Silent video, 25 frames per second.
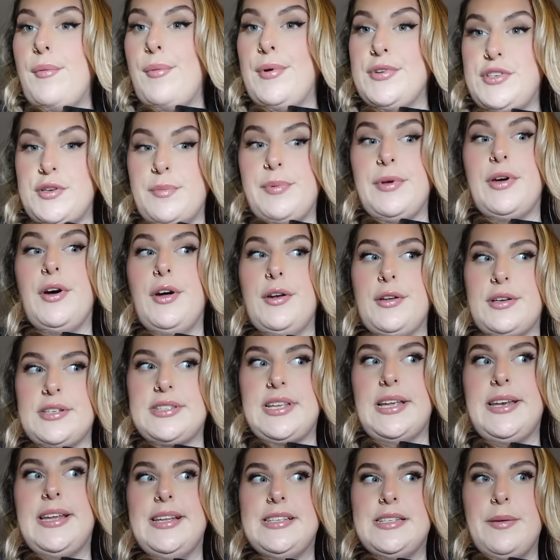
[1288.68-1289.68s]
which would be good because
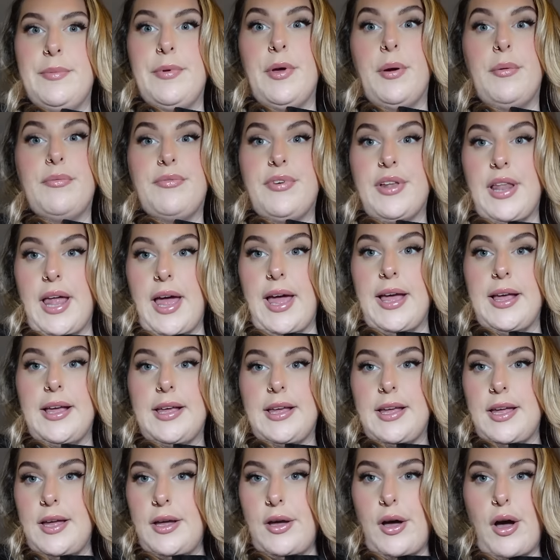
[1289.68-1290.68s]
I need to be up for
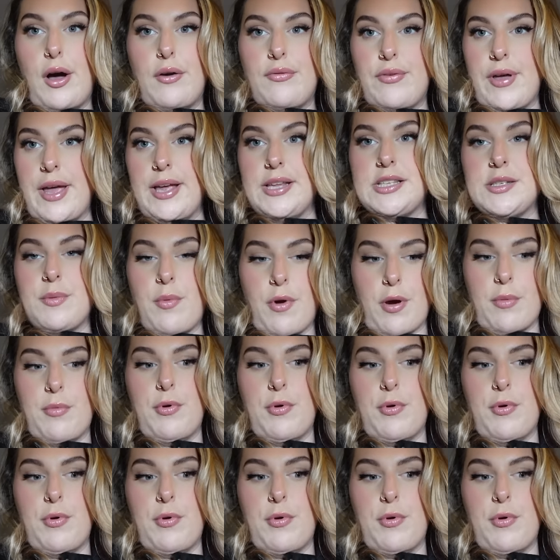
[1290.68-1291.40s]
like 8:30 tomorrow